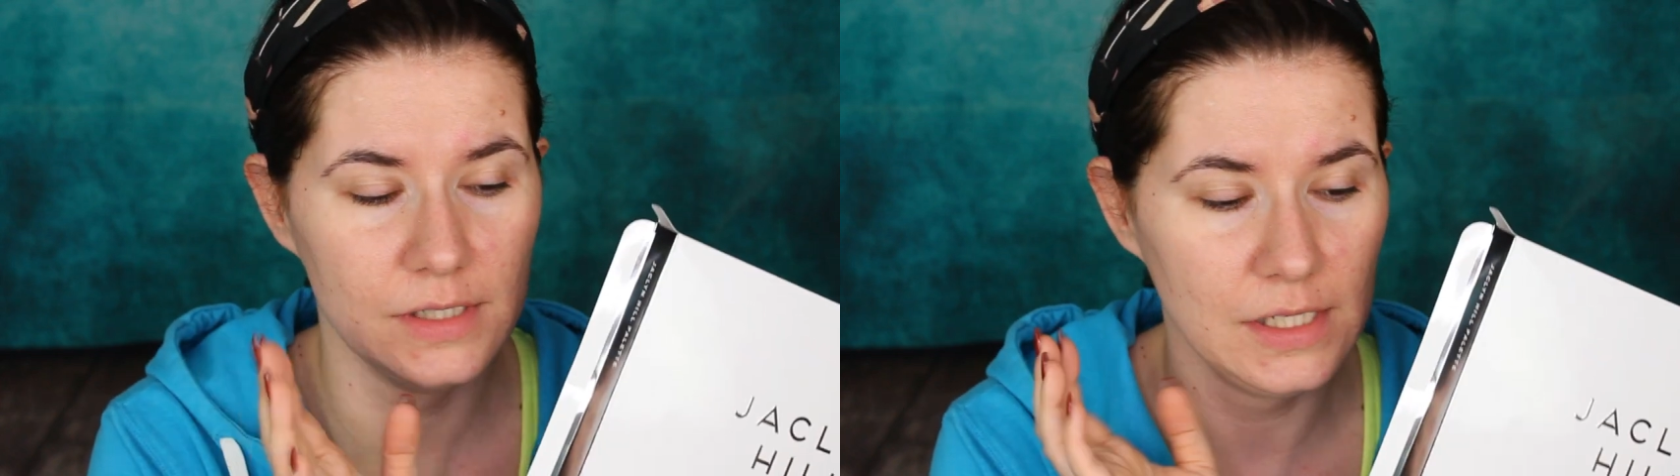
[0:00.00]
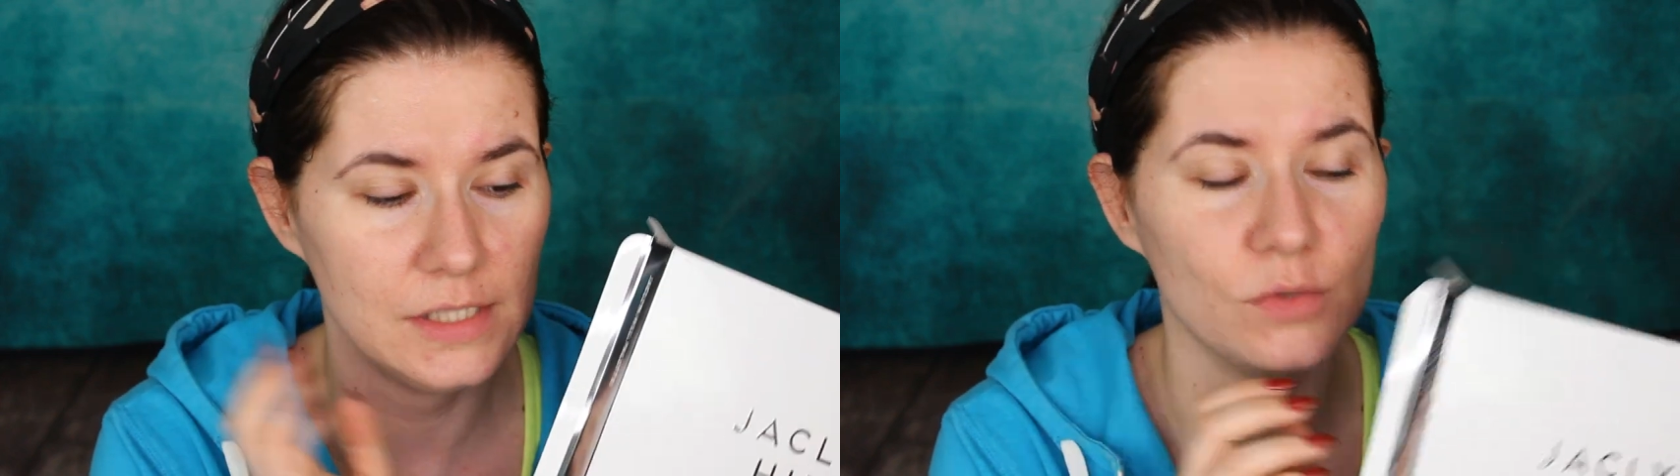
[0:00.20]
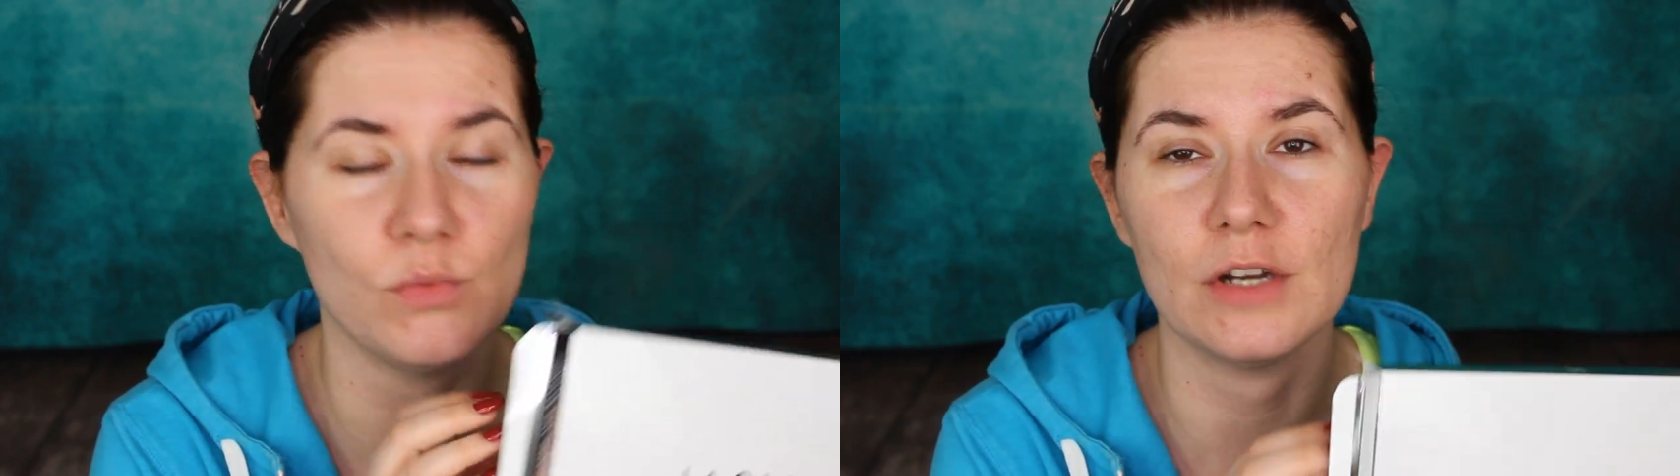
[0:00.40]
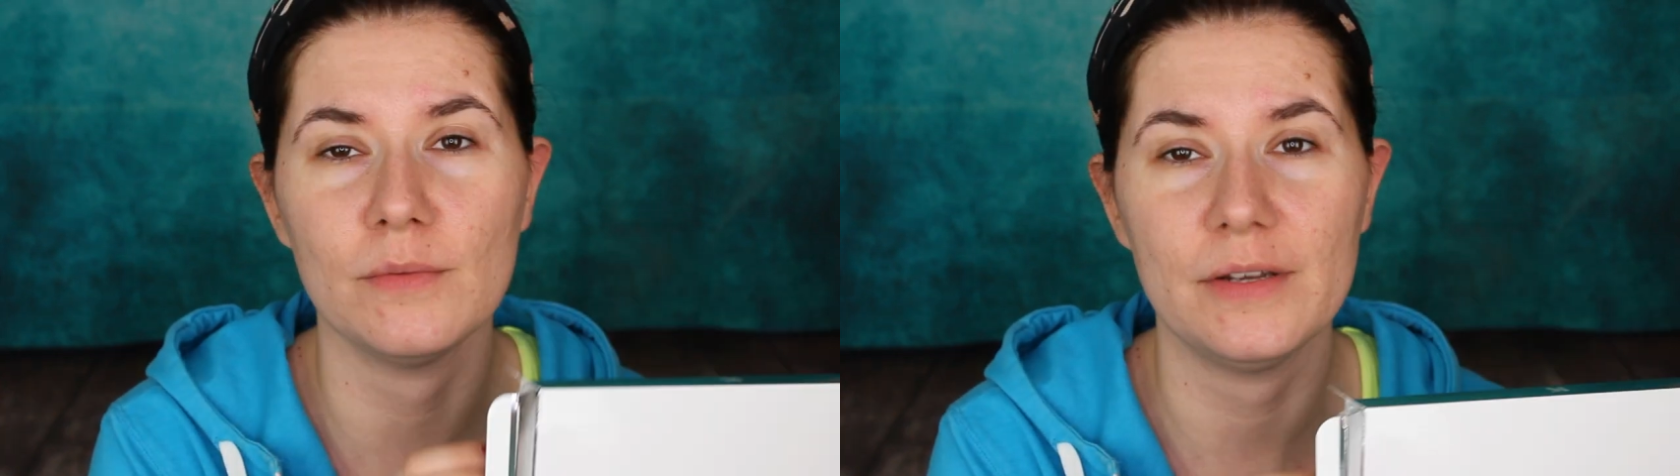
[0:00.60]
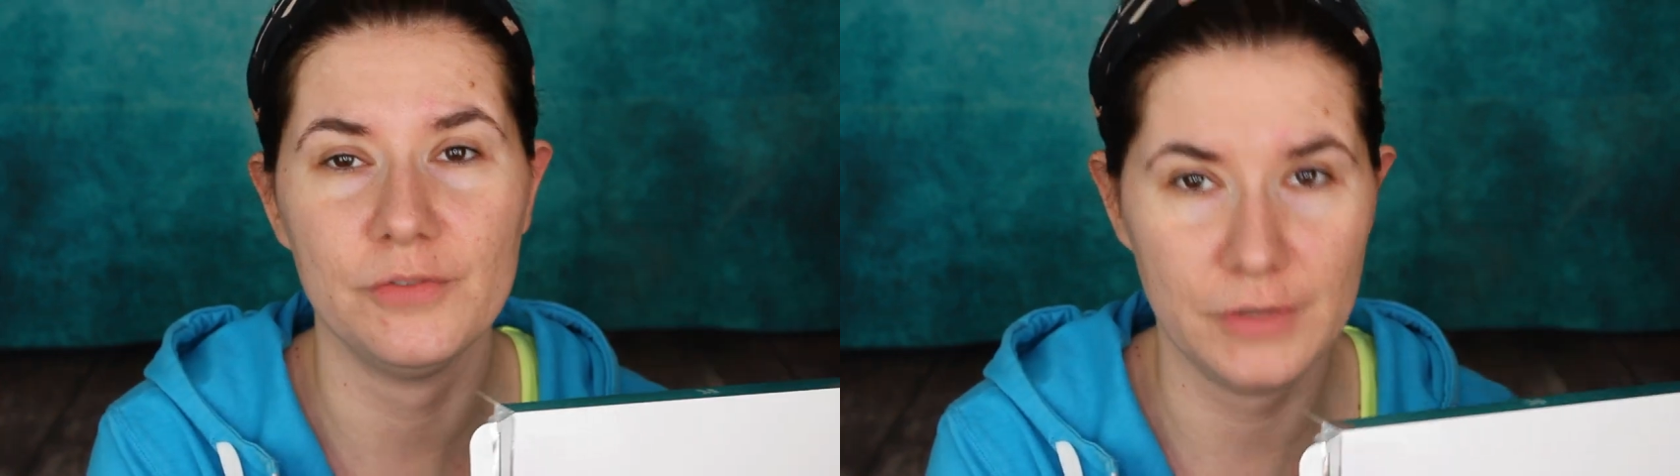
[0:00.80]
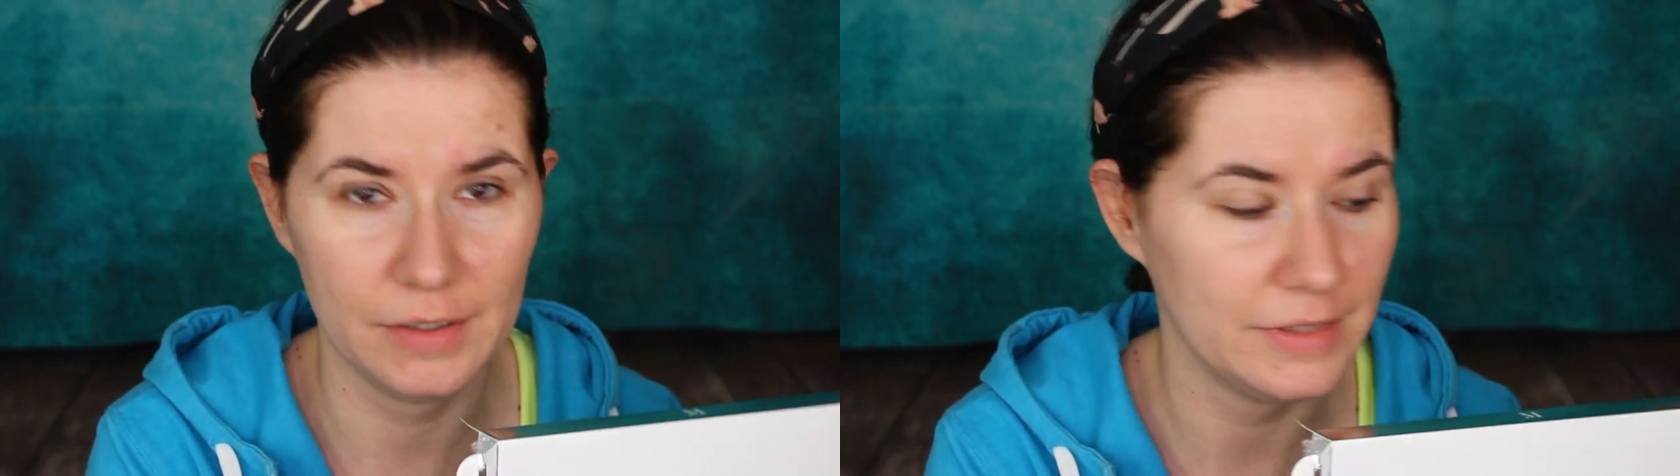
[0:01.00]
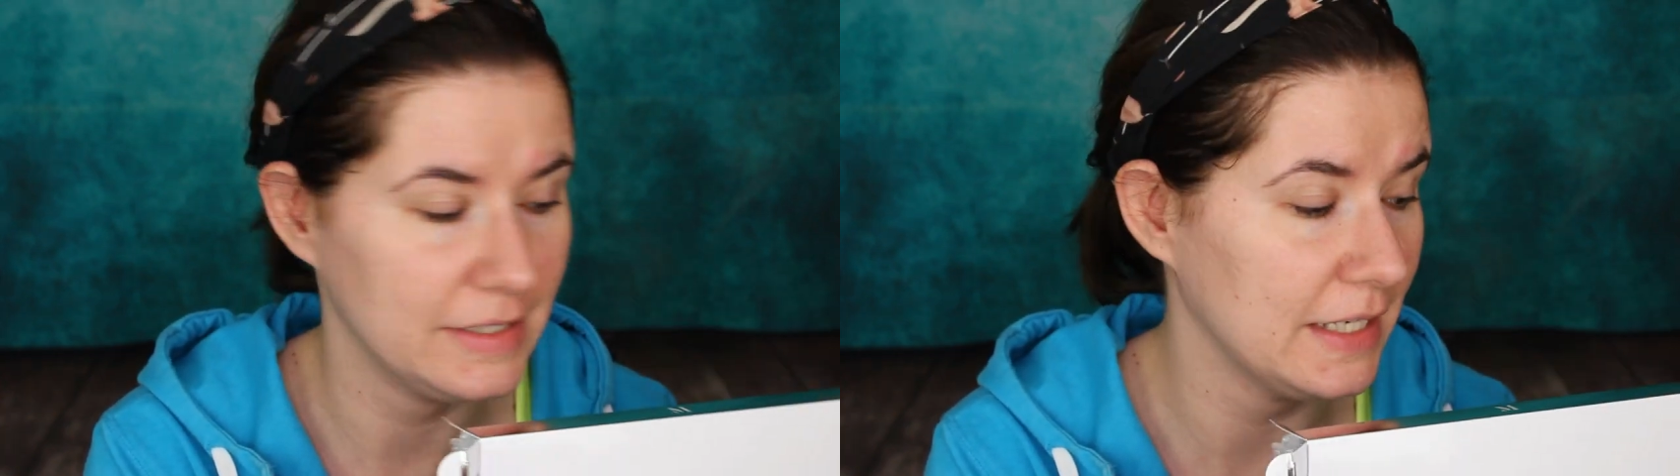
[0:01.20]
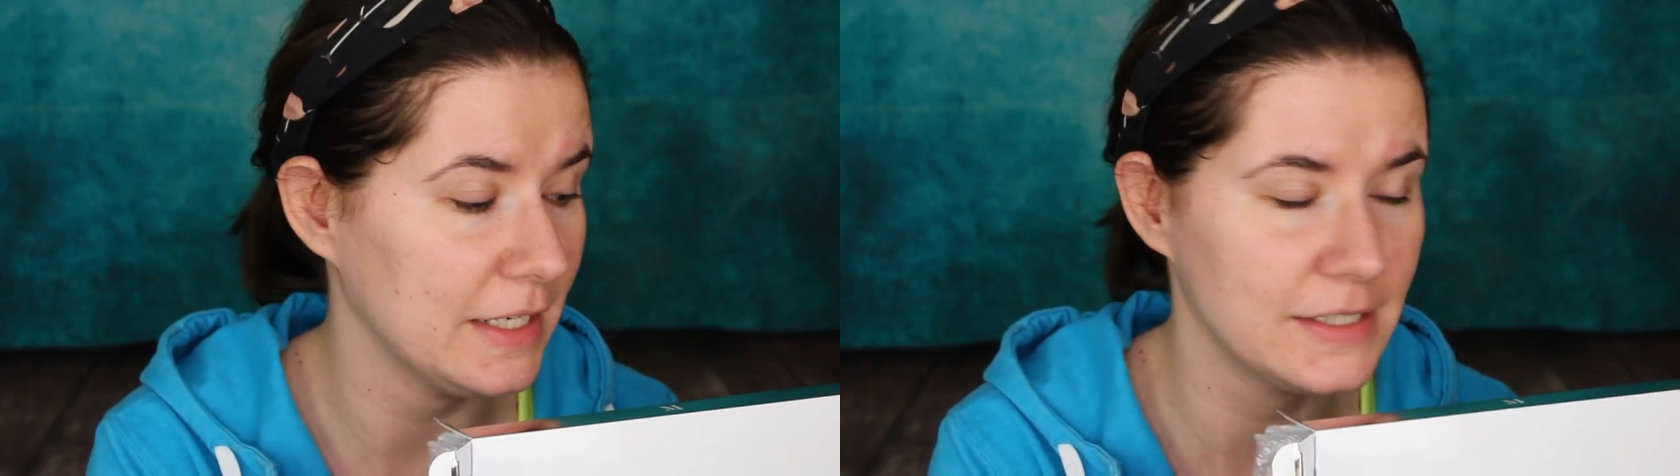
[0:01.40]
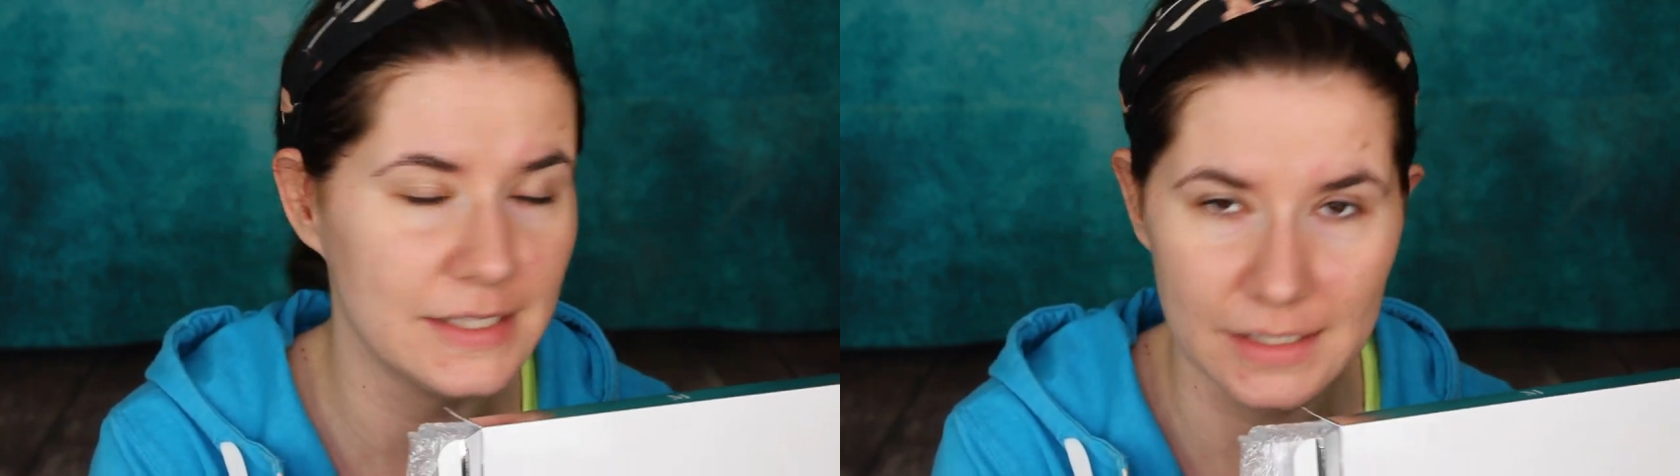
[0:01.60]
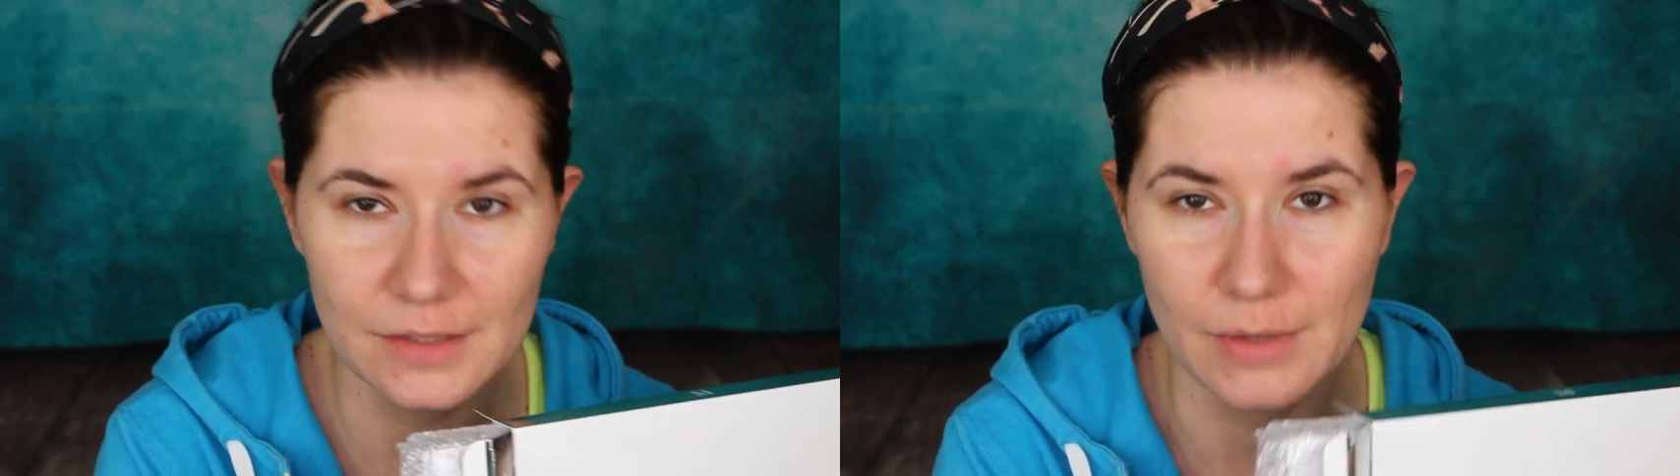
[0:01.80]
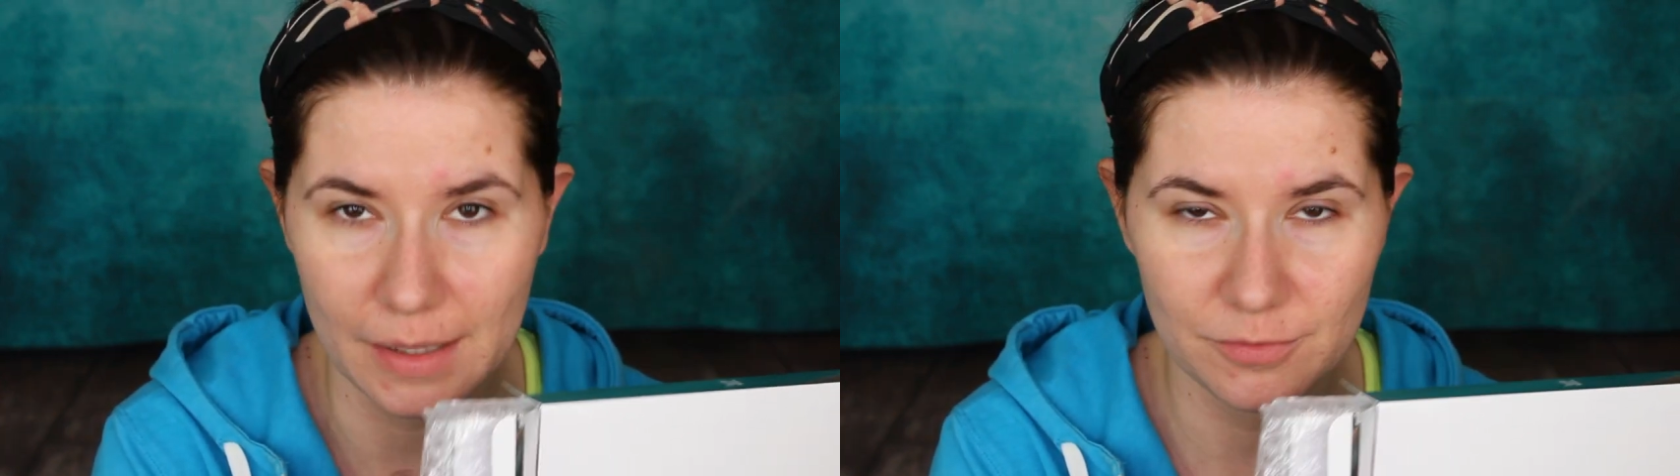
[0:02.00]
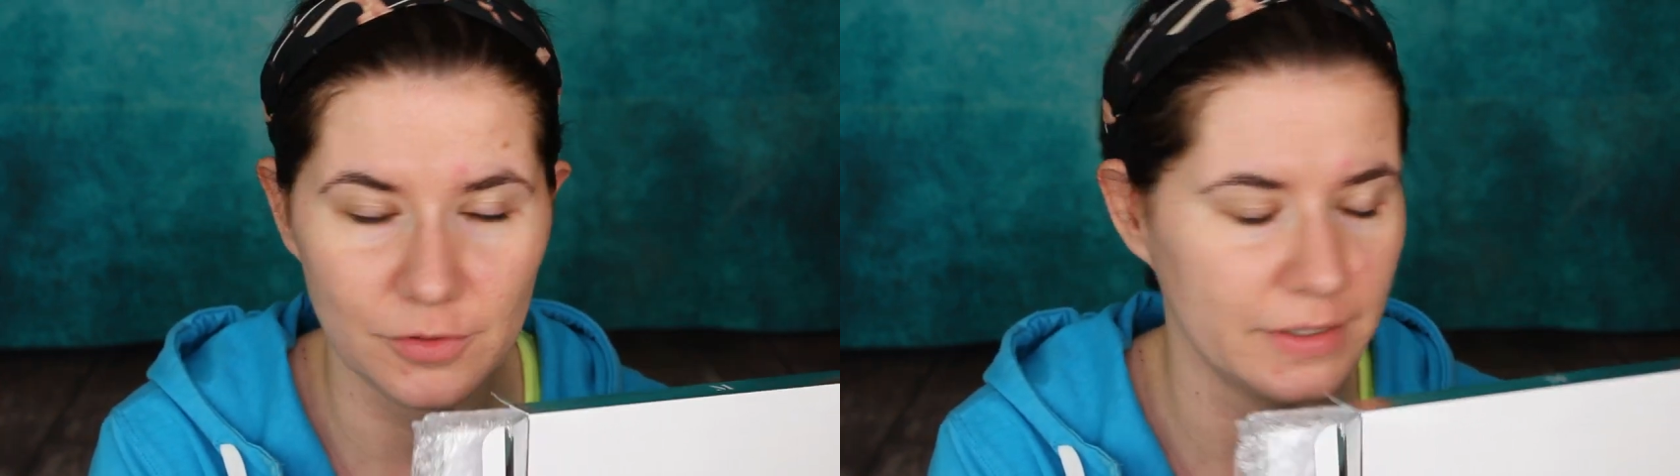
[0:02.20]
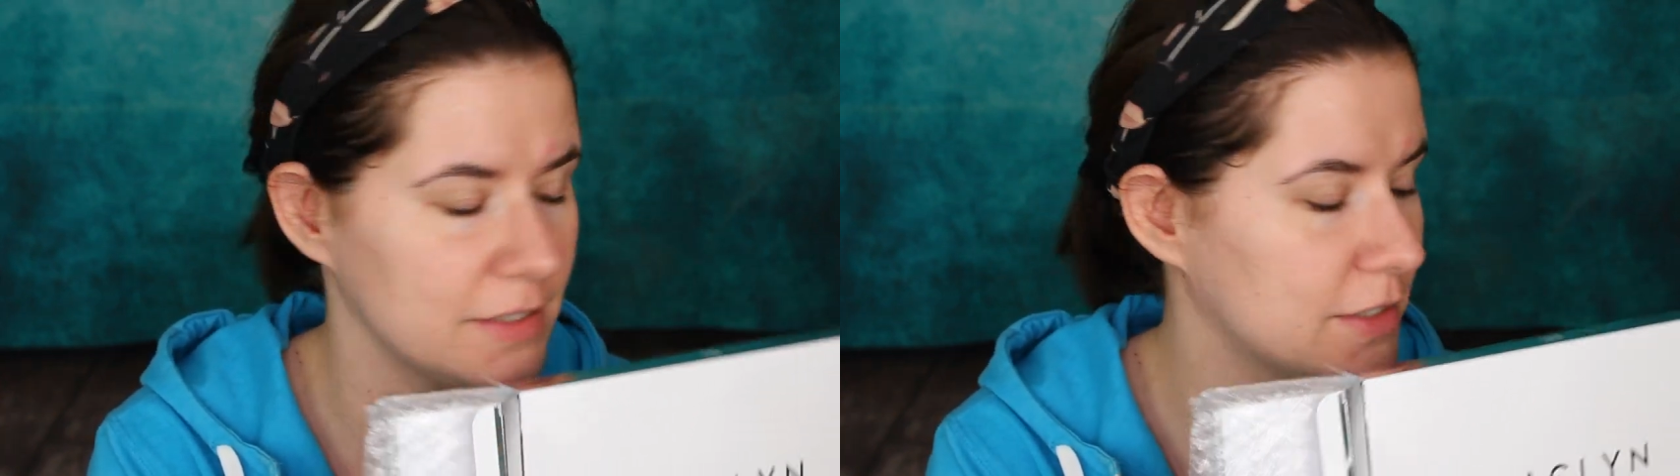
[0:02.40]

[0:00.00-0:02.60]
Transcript: is one of my favorite, and I still grab for it.